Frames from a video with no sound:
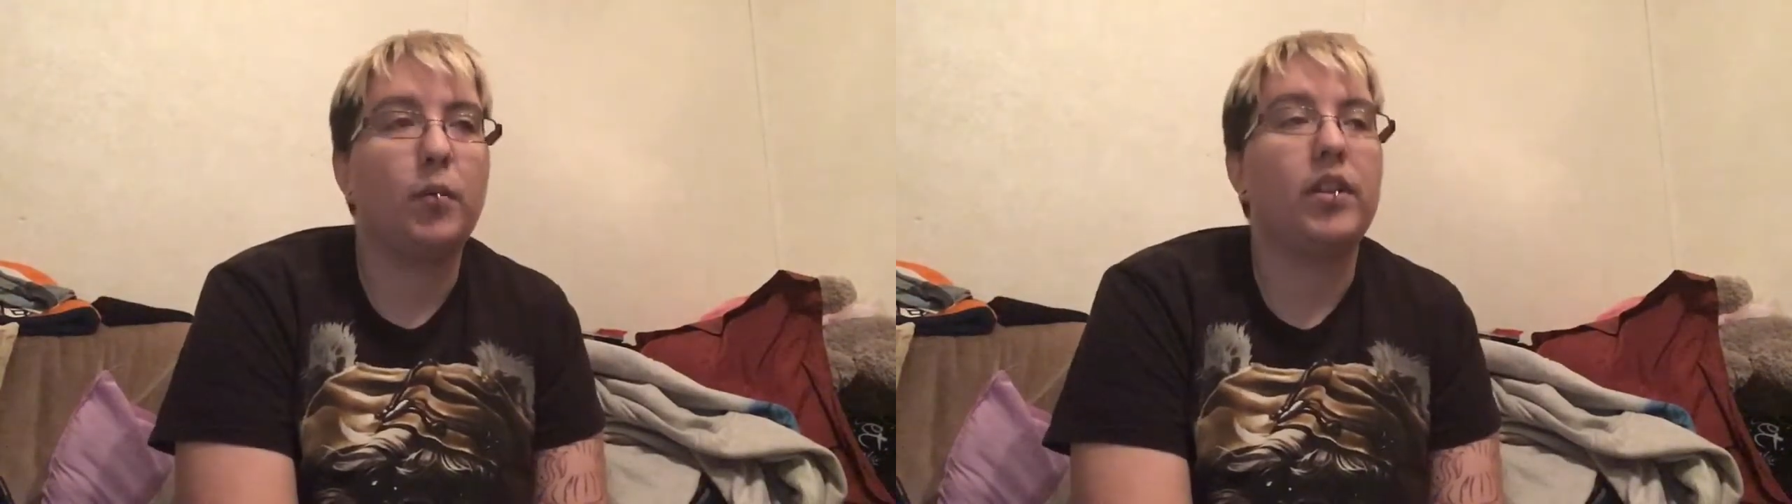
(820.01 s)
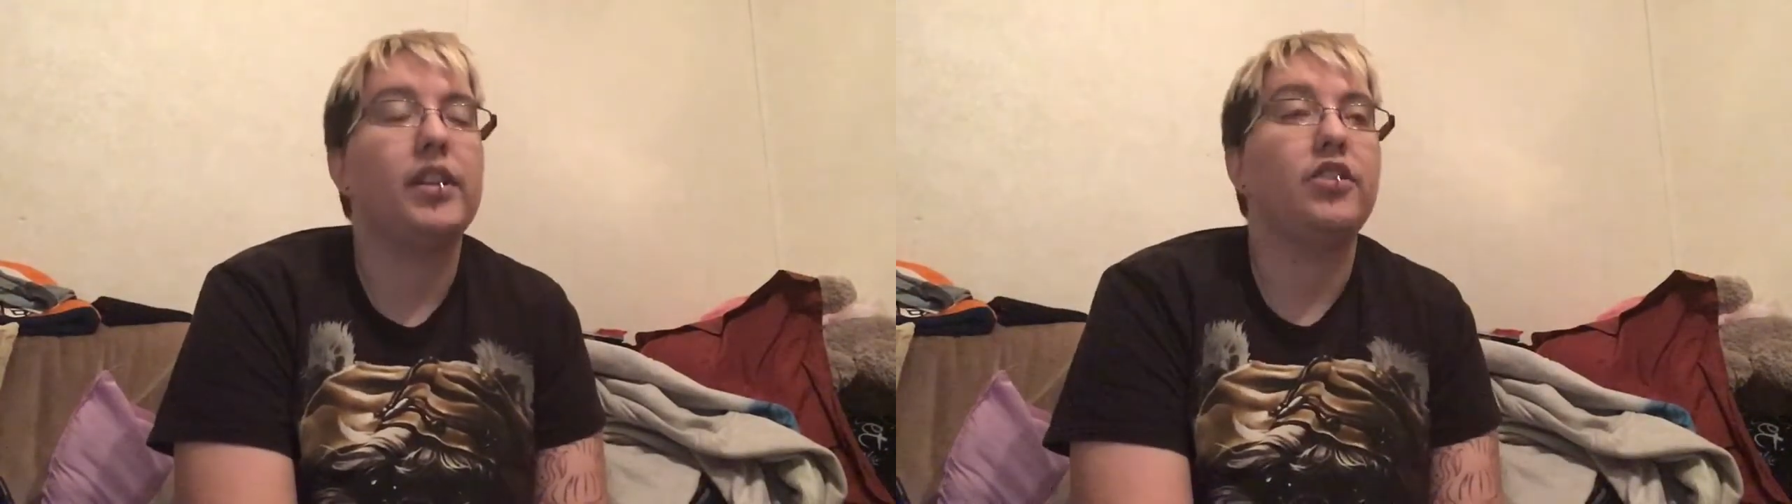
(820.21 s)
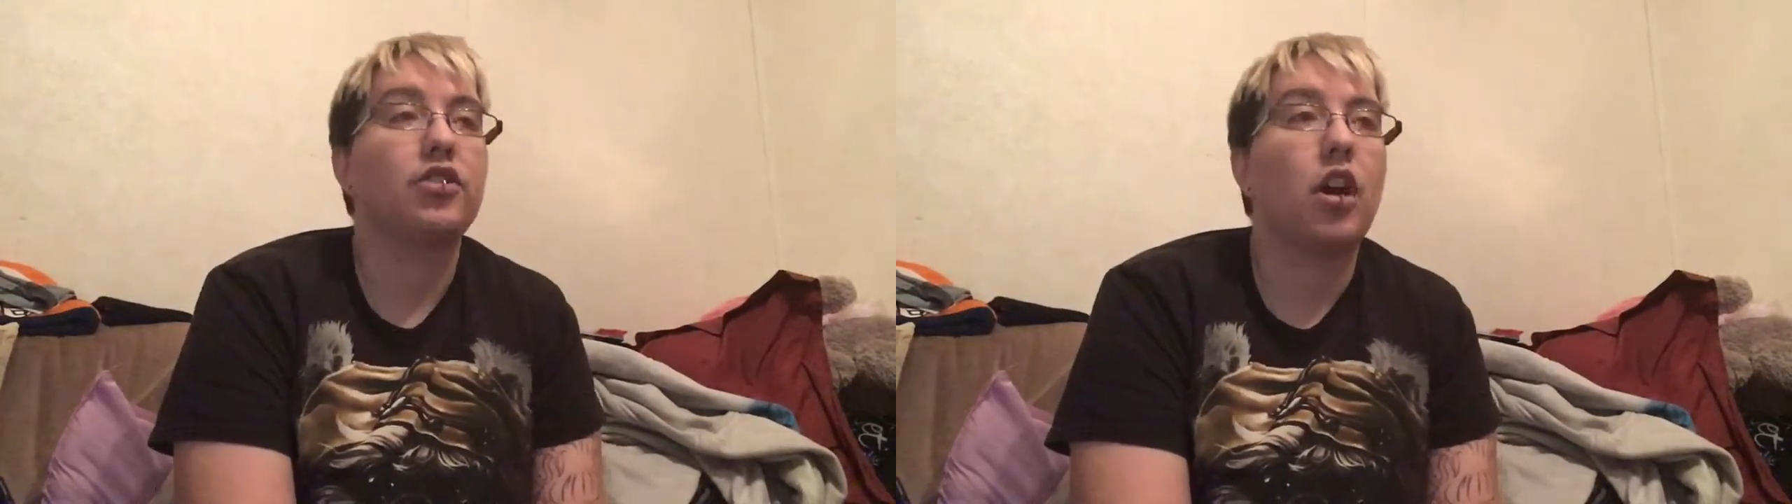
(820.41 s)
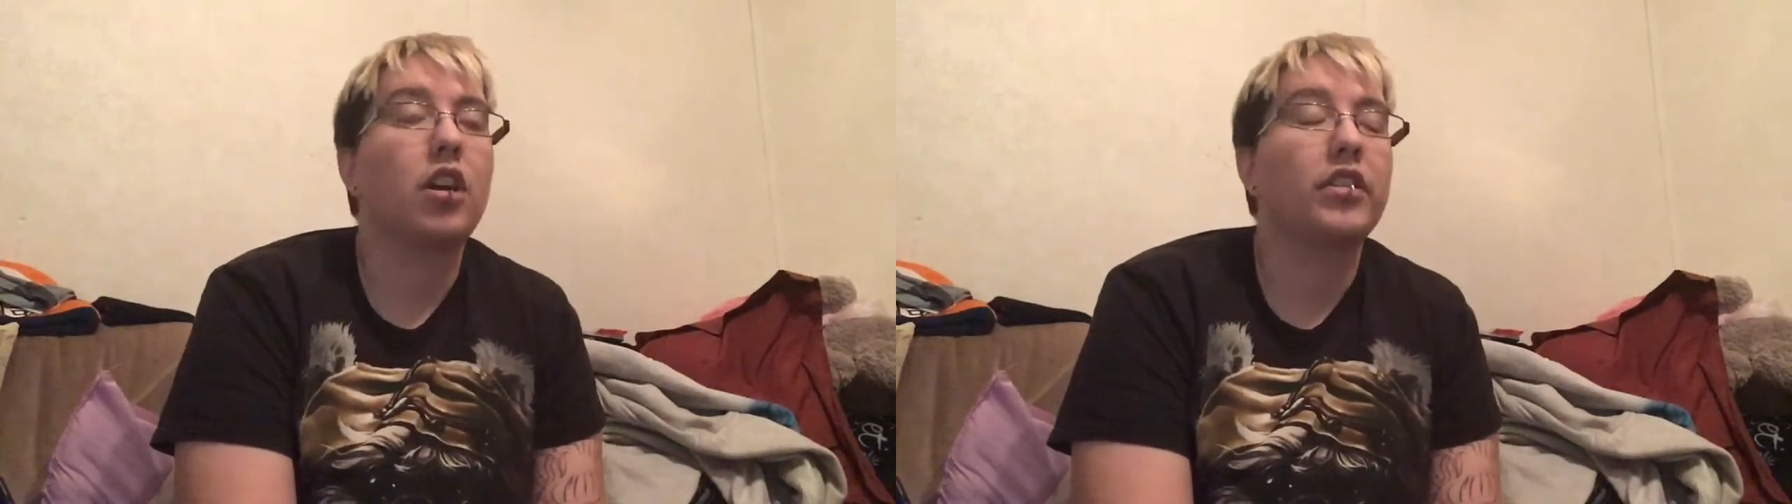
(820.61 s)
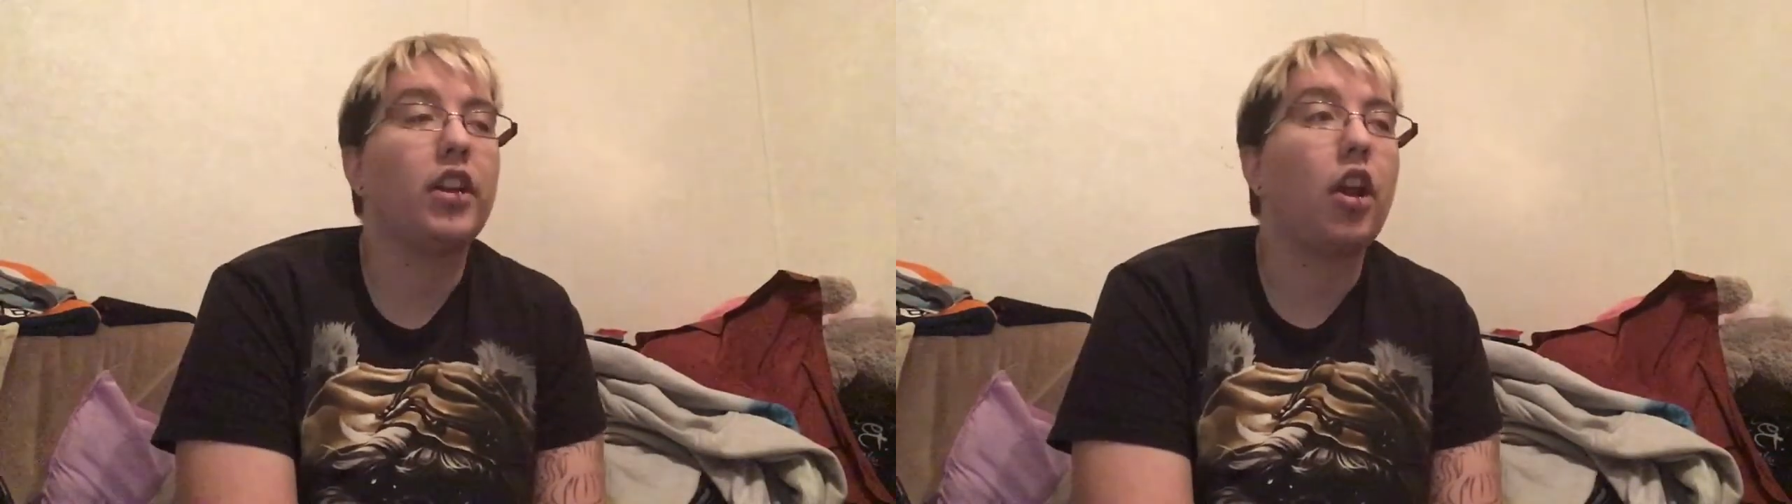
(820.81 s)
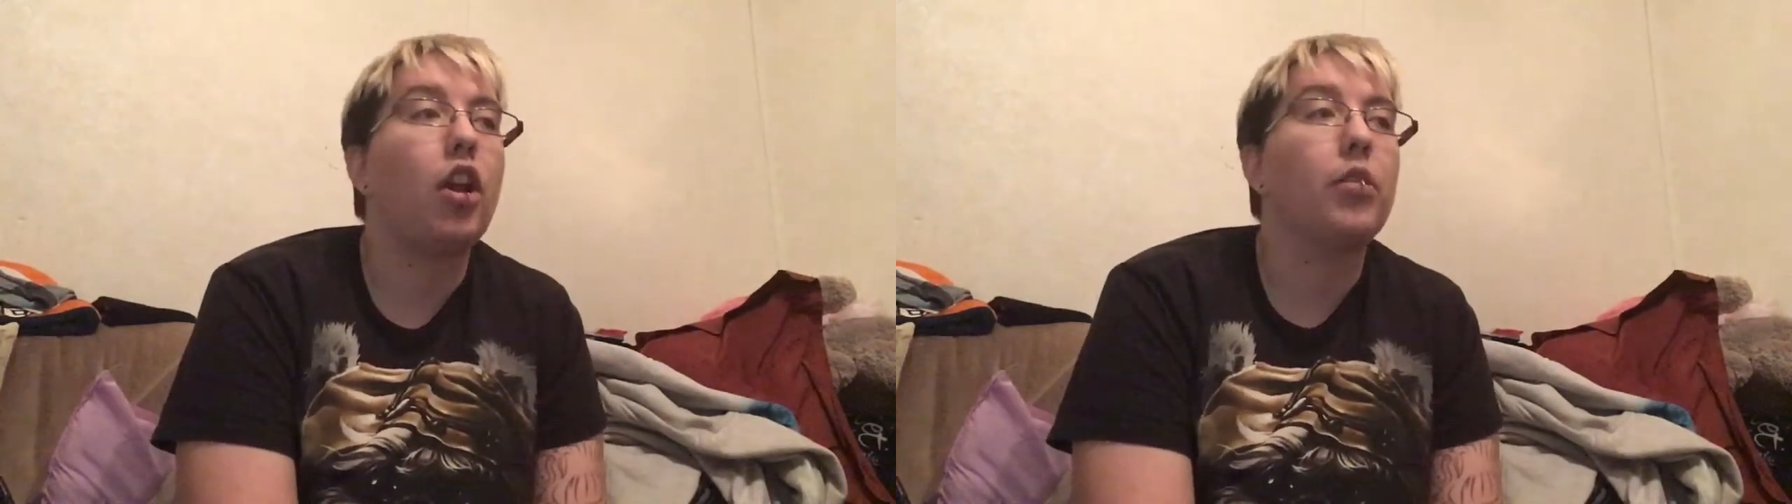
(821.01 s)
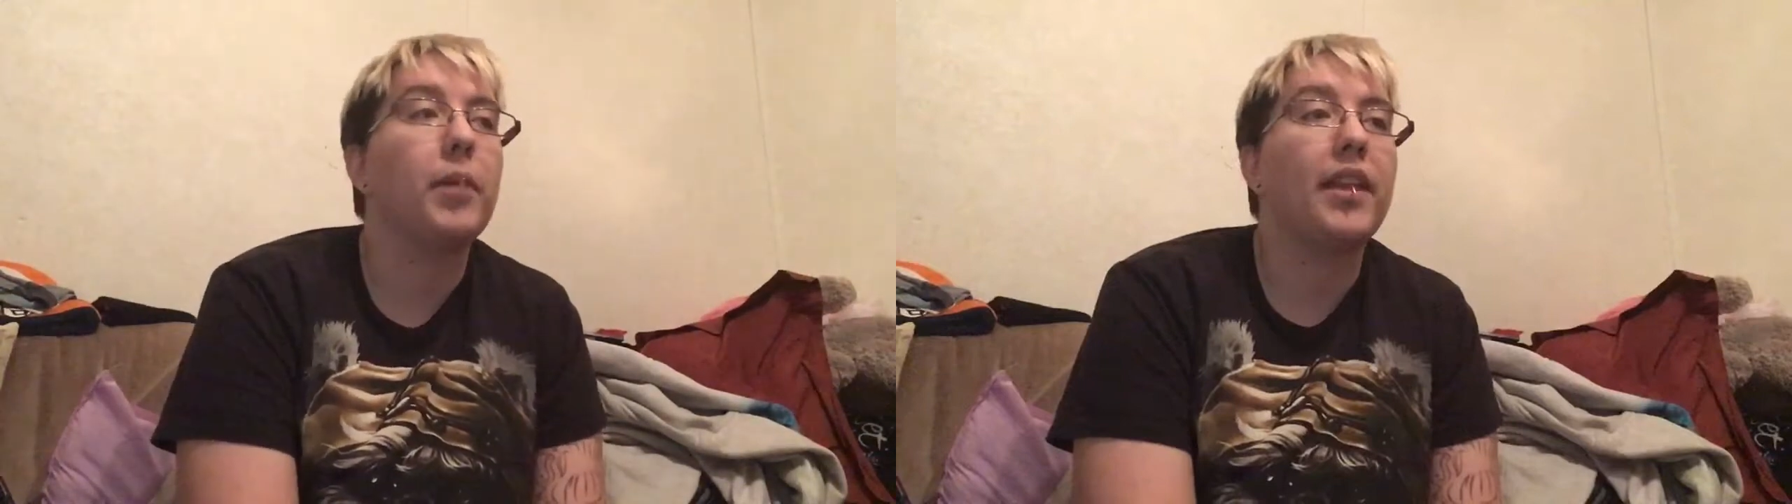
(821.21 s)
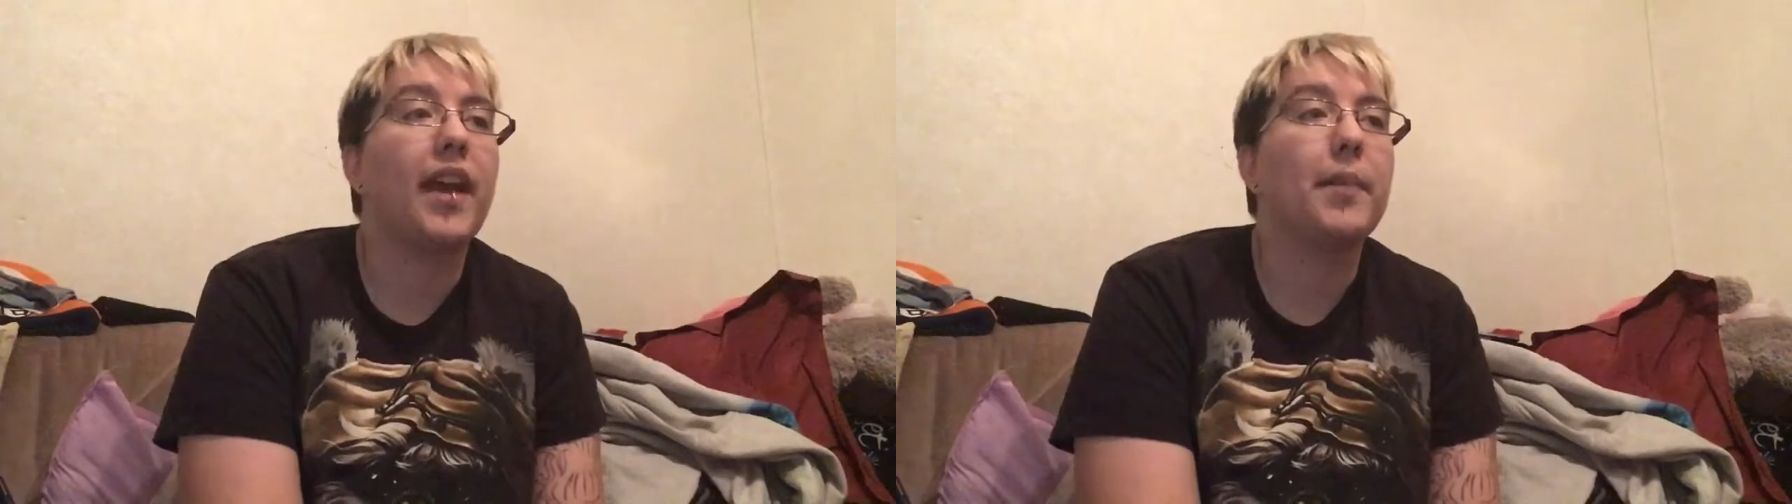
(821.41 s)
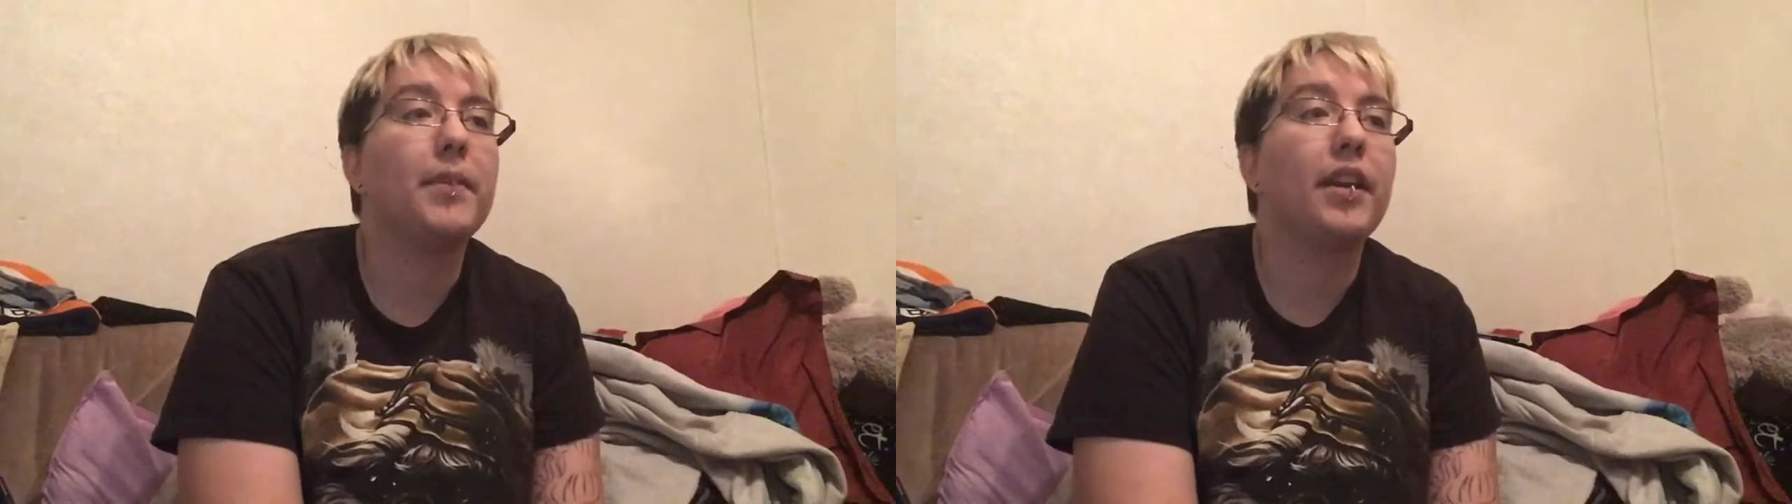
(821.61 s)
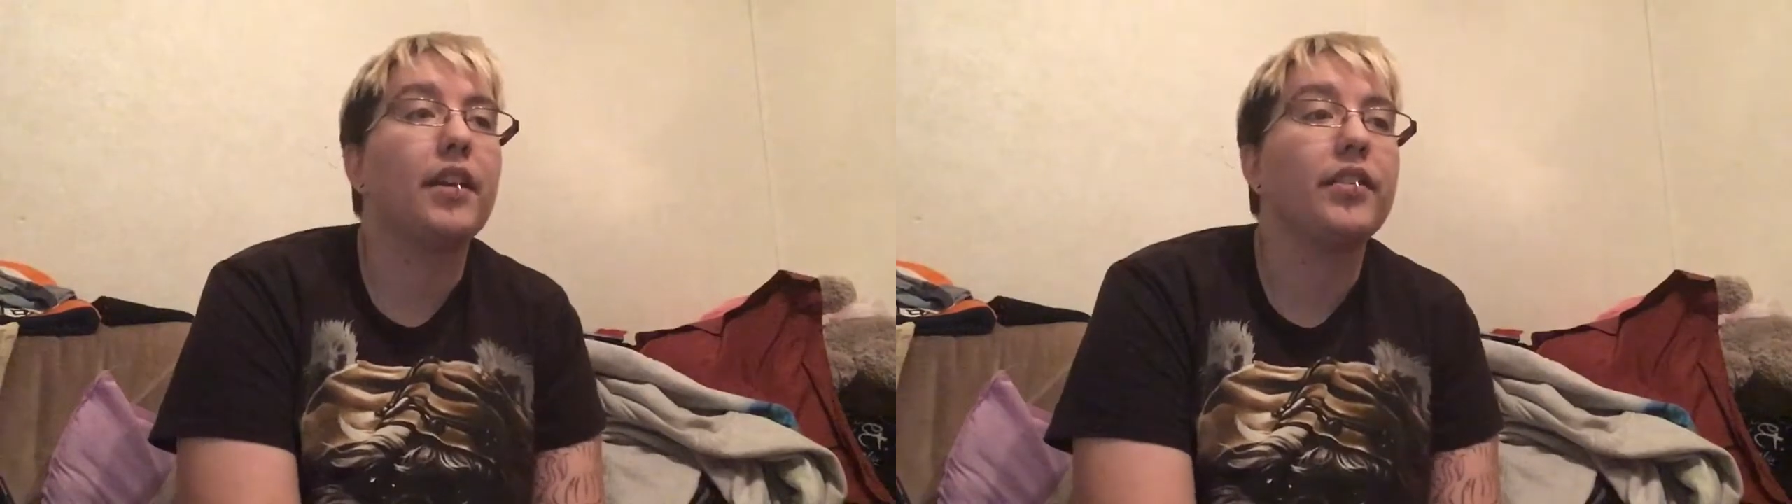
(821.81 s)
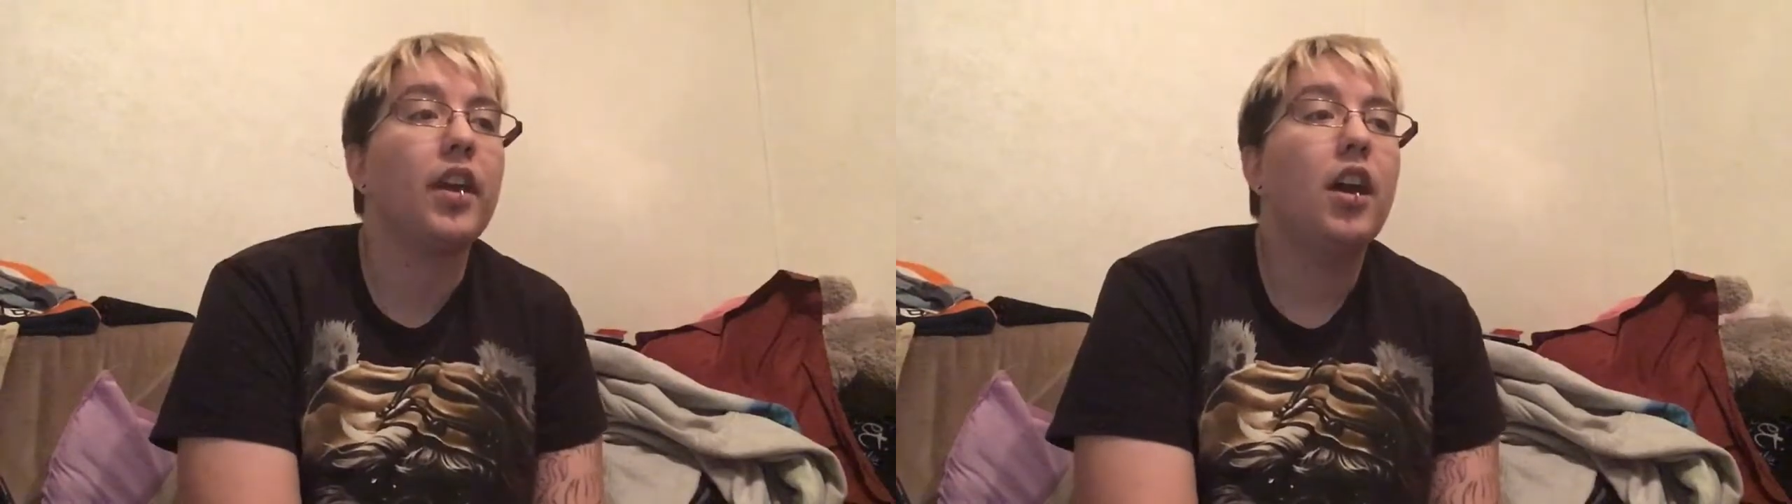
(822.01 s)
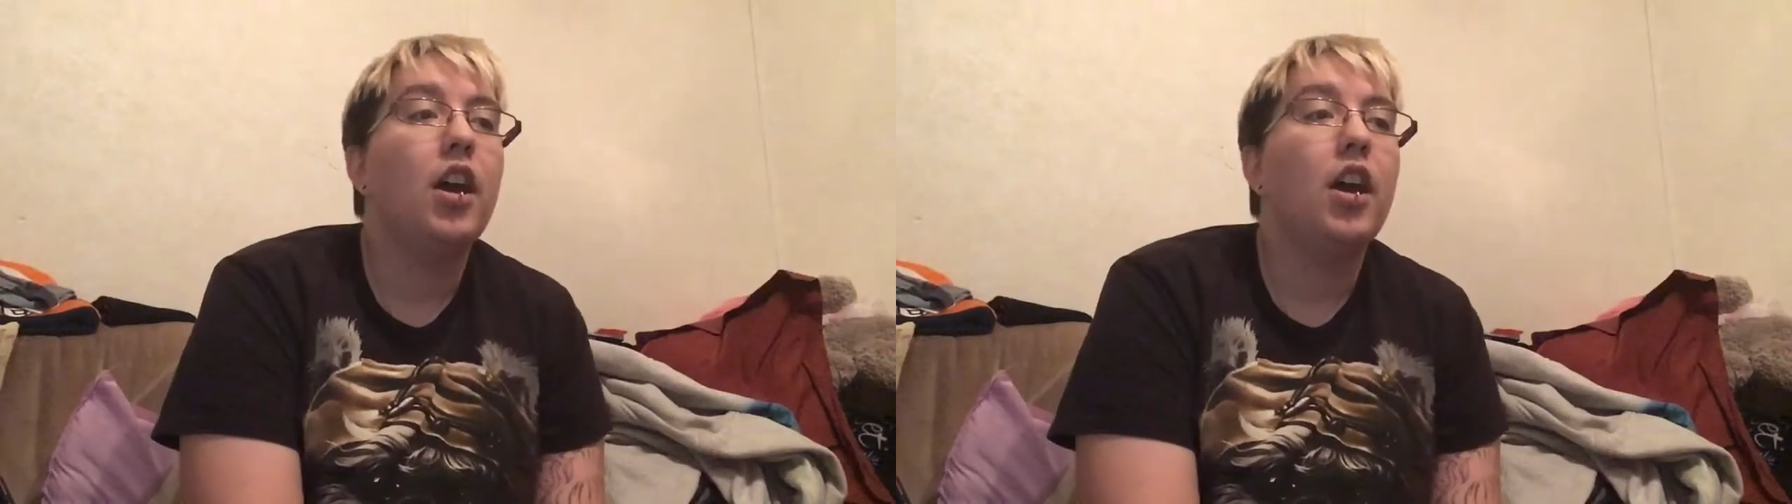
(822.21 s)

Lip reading: really shocked and hurt by that because